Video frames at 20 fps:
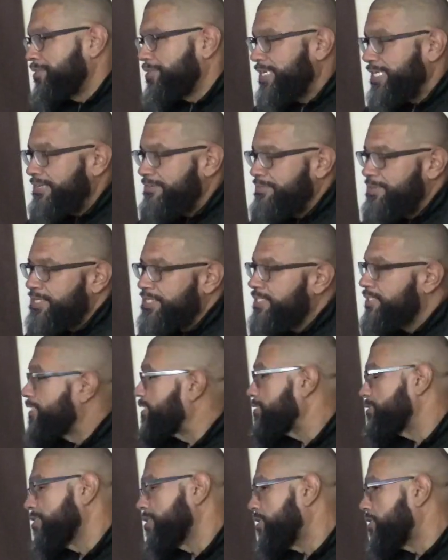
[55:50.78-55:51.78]
Oh, I give him another
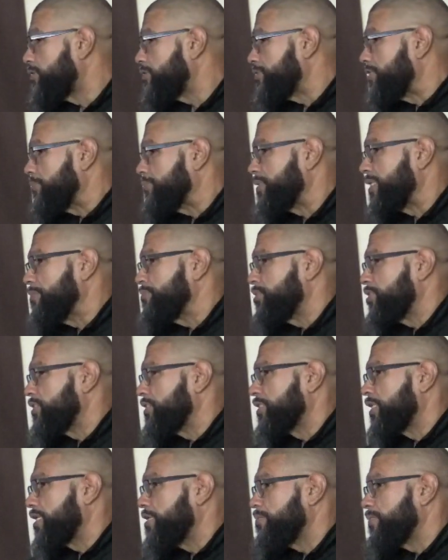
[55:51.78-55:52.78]
chance." No, sometimes you
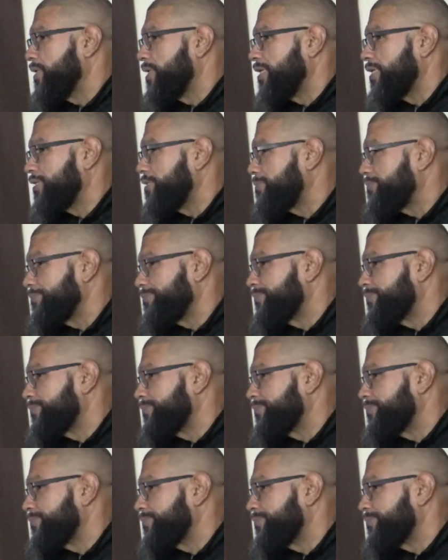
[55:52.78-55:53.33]
just got to be like.